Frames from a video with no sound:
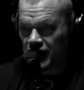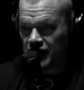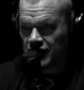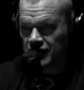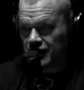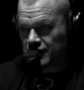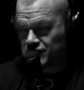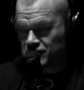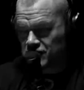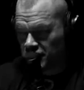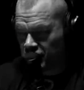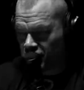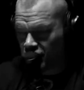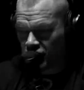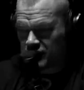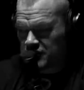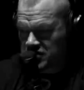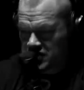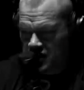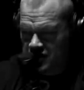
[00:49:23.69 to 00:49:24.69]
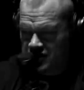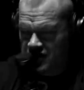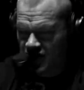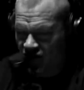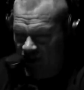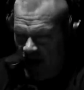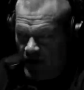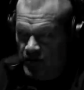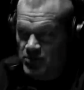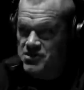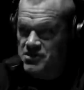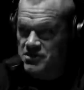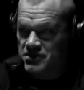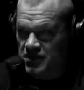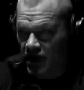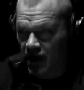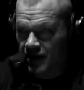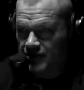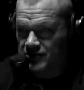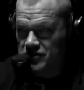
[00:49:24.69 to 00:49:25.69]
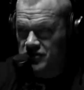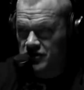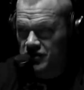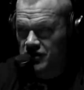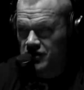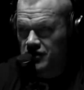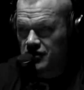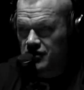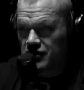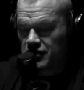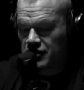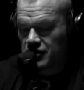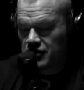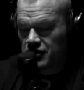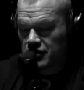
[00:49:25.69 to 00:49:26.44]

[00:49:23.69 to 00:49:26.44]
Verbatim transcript: I'm mm -hmm. sure you've heard me mm-hmm. say this a thousand times. Mm -hmm.